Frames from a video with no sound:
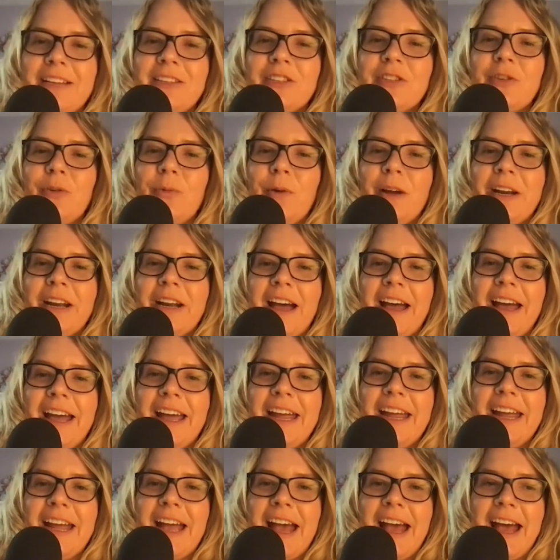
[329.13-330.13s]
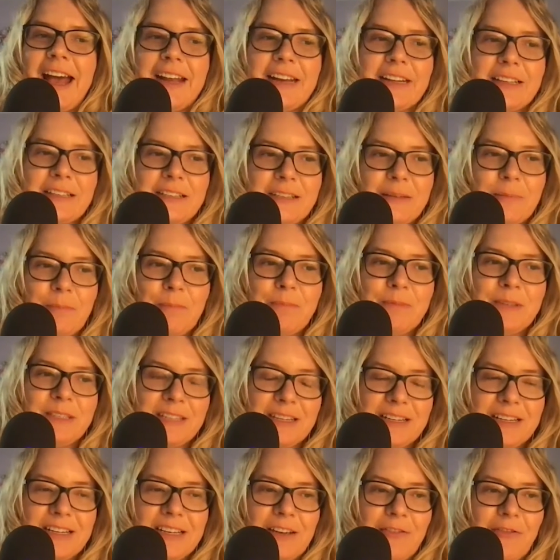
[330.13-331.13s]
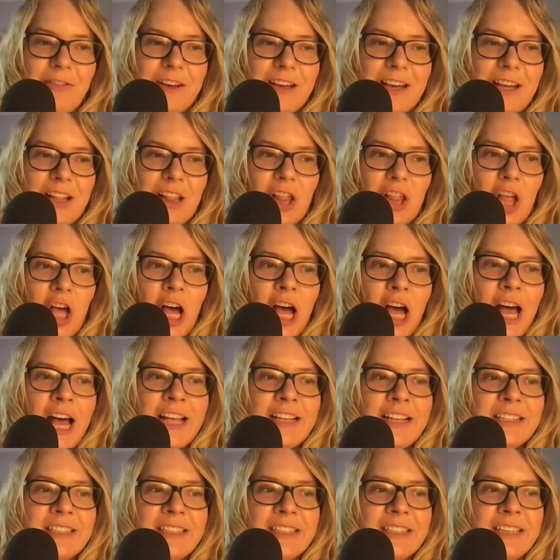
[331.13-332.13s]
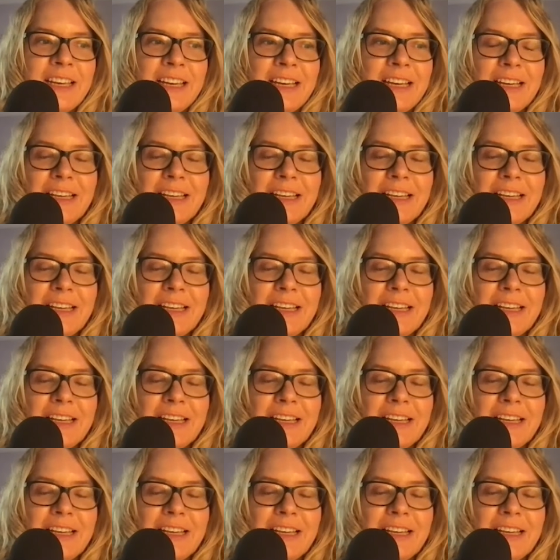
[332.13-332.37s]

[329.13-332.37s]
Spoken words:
So when I had a significant loss,